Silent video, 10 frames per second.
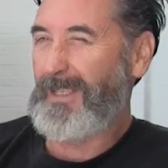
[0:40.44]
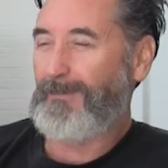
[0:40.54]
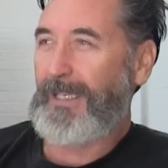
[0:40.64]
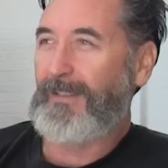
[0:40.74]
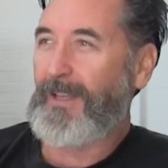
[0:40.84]
there's
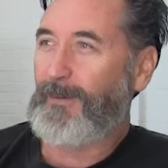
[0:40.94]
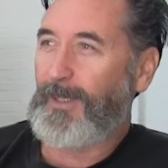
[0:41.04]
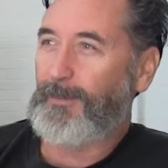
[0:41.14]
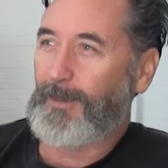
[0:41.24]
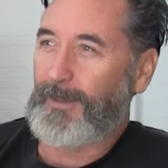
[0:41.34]
plenty of other
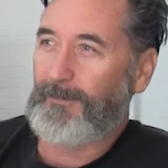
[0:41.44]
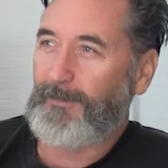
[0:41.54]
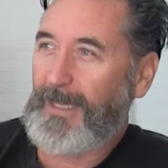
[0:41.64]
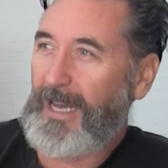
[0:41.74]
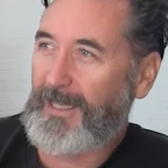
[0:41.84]
people that
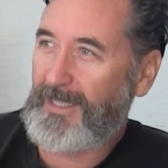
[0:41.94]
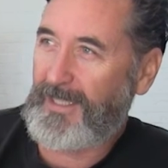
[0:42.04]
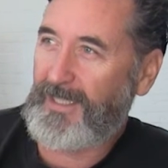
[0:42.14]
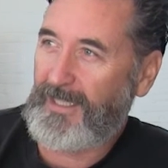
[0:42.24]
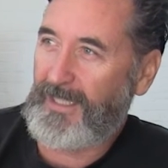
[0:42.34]

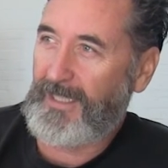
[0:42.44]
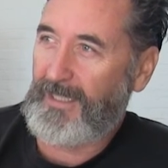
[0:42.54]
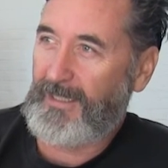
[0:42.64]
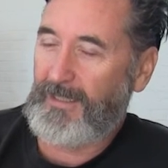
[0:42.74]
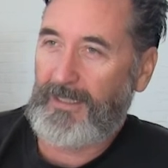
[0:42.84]
artists that
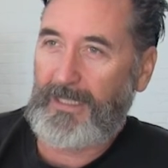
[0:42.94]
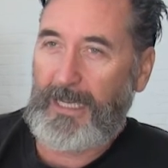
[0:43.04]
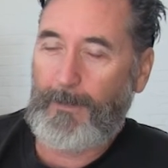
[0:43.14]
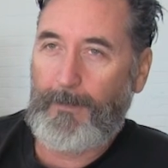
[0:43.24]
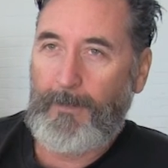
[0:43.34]

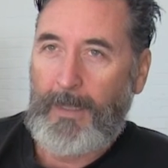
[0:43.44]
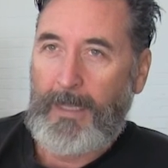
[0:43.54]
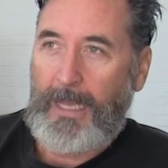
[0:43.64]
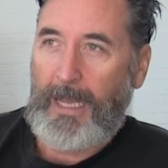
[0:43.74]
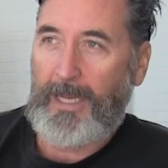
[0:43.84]
are
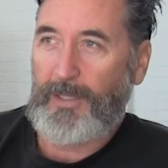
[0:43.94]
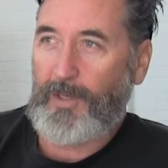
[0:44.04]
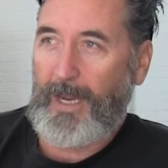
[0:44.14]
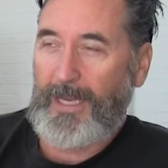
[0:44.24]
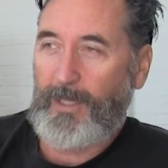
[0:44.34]

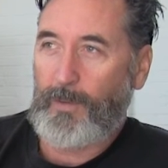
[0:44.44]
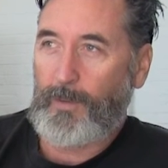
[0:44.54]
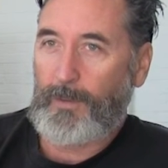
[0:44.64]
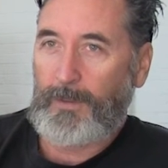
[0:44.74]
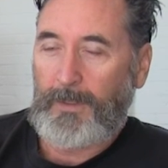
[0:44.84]
untrained
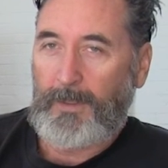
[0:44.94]
or...